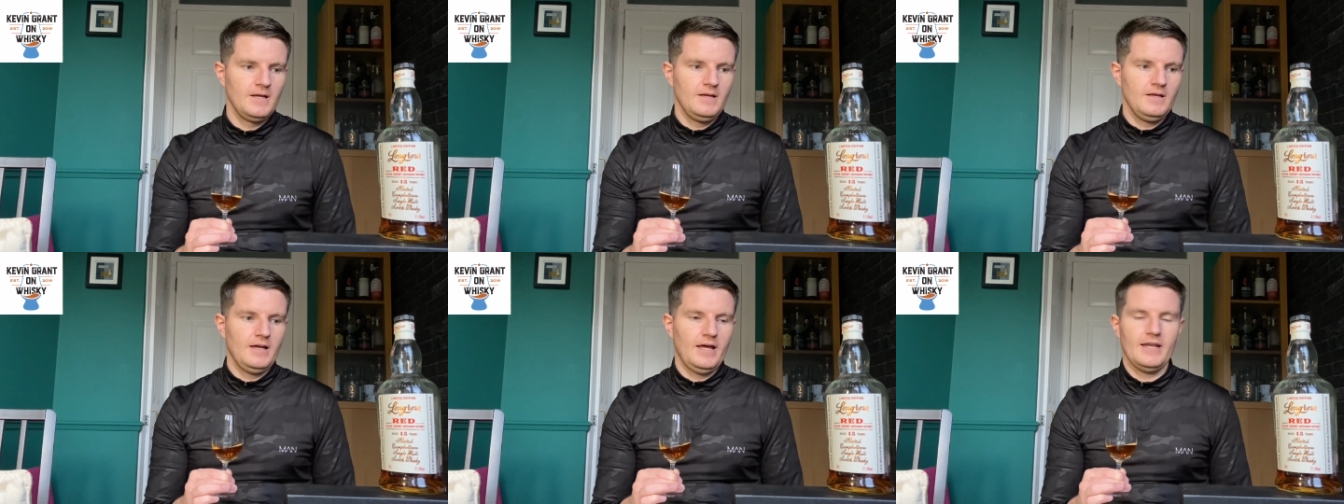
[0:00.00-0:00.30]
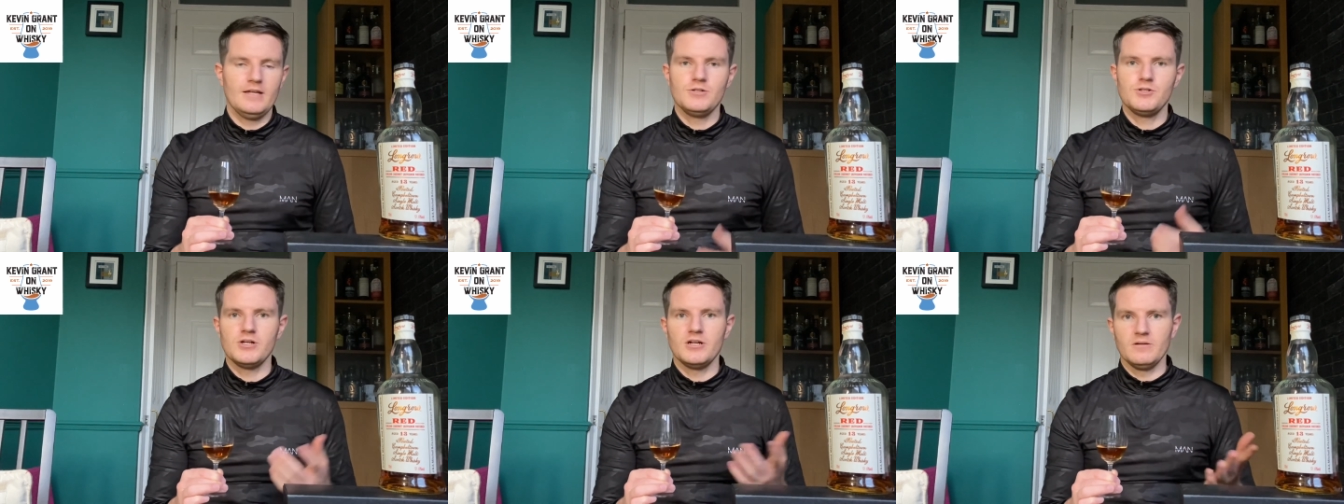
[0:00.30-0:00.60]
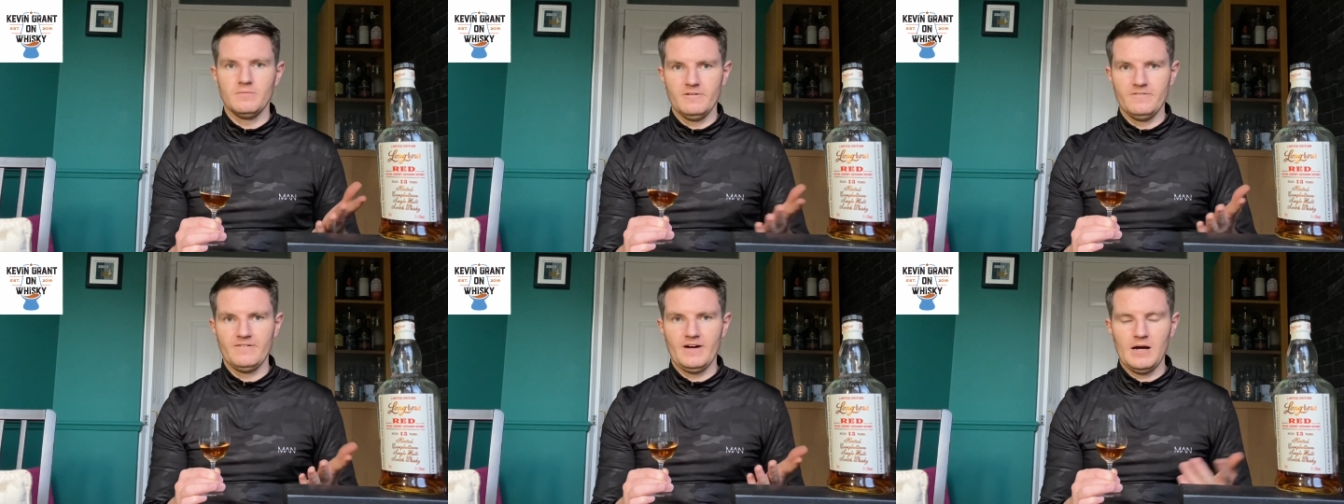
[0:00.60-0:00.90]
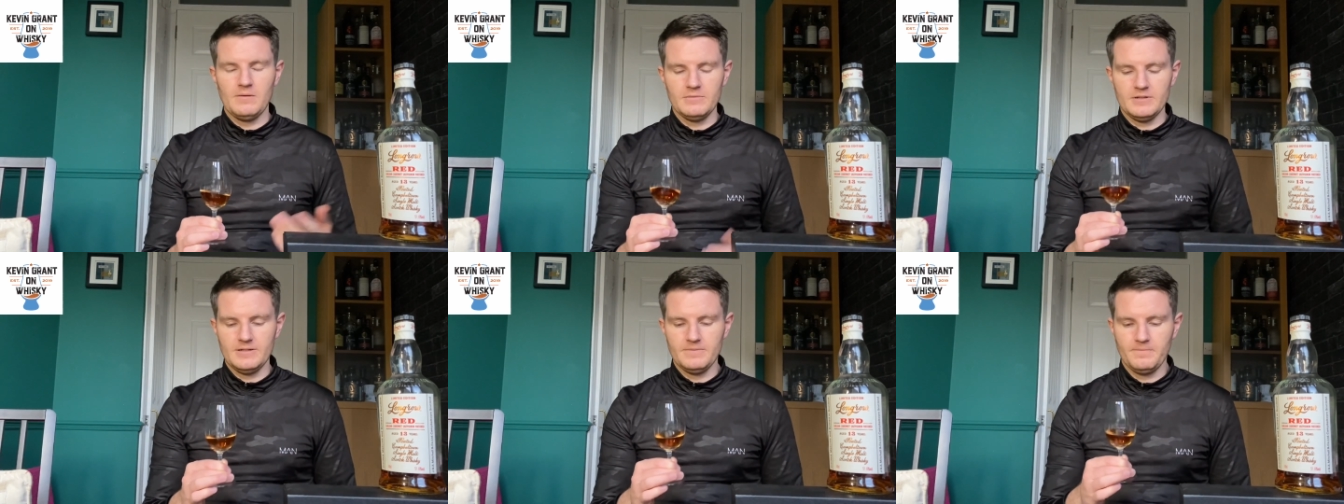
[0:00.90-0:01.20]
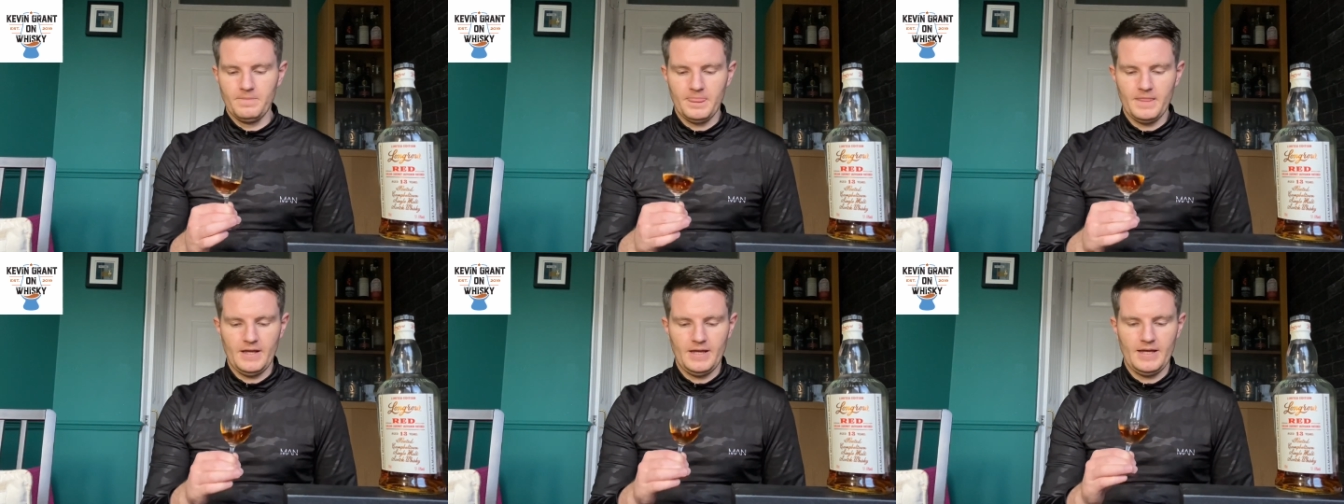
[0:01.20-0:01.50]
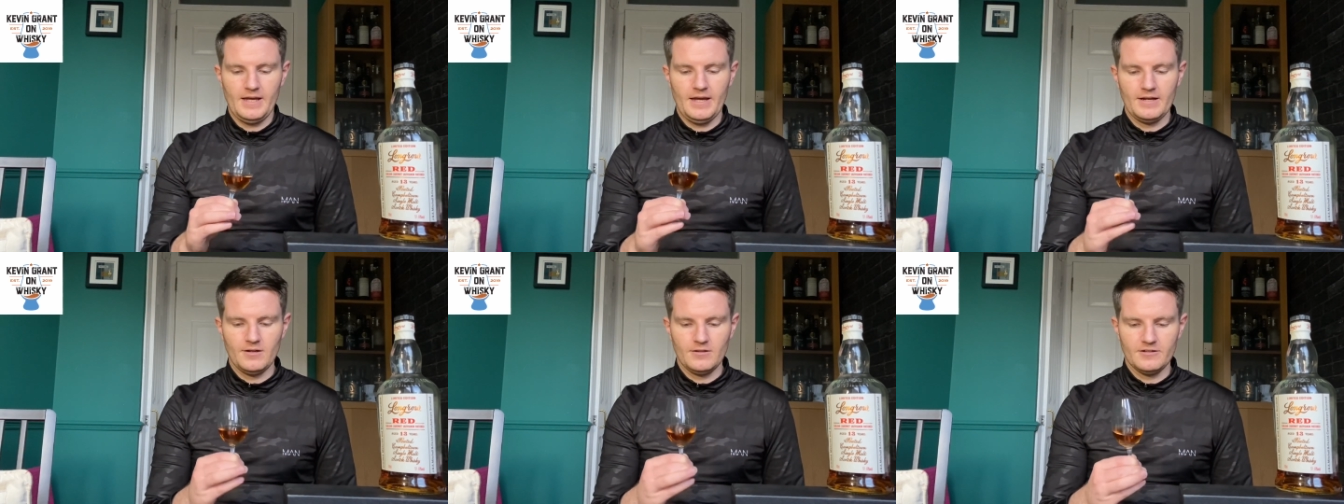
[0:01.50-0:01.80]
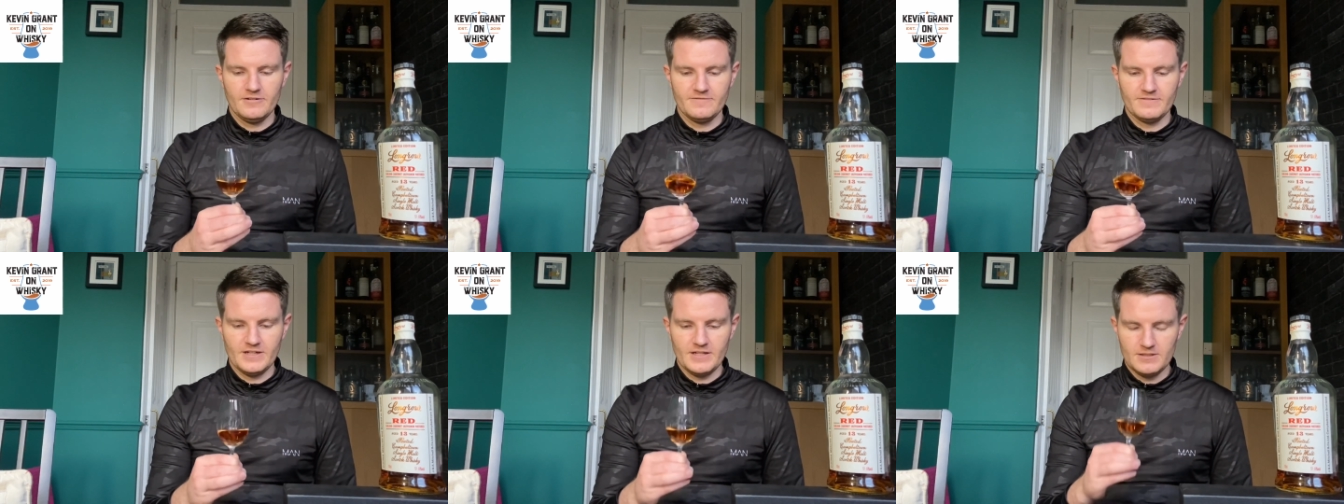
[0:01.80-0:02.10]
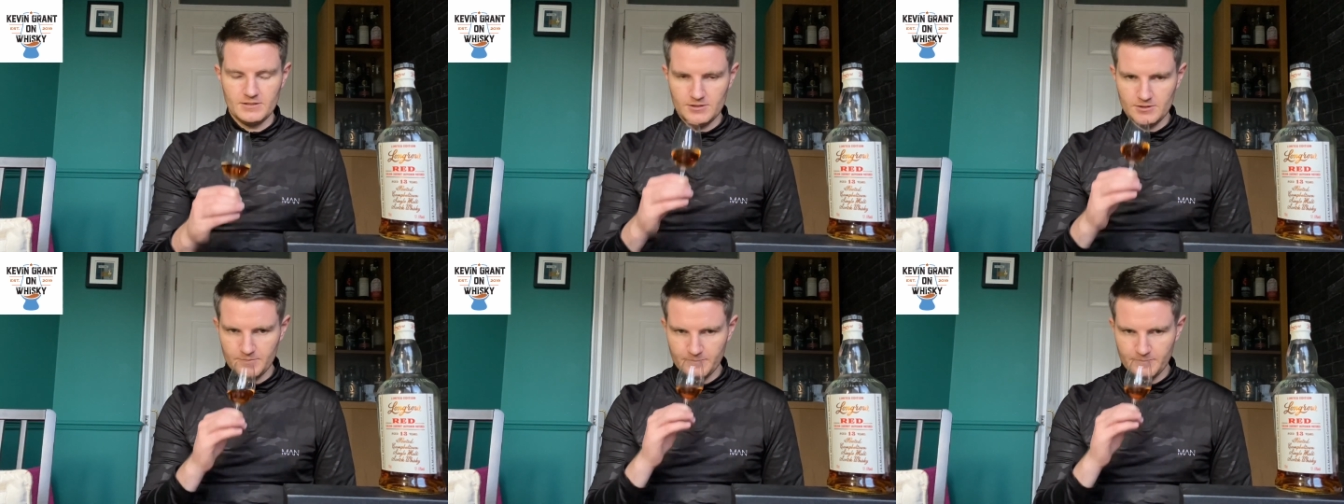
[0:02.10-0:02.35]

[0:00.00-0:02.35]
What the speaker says: And then sharing it with family and other friends.